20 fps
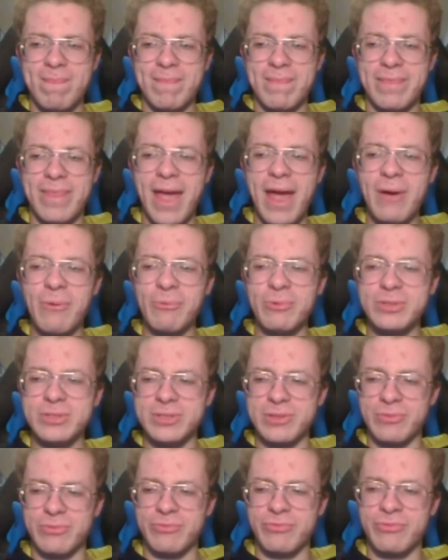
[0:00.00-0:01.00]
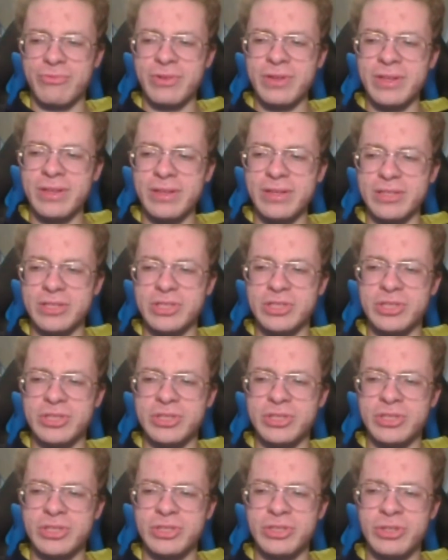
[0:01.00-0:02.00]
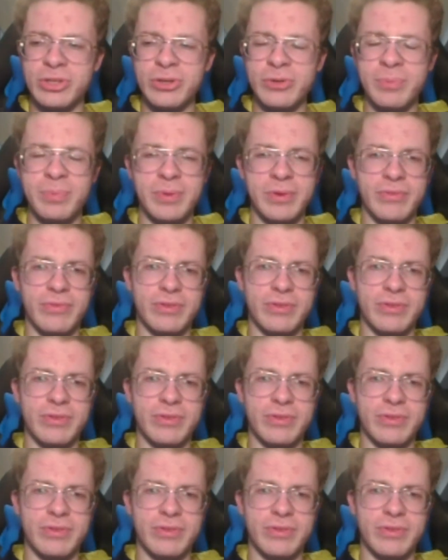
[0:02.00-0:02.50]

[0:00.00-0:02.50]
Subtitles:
that was a really stupid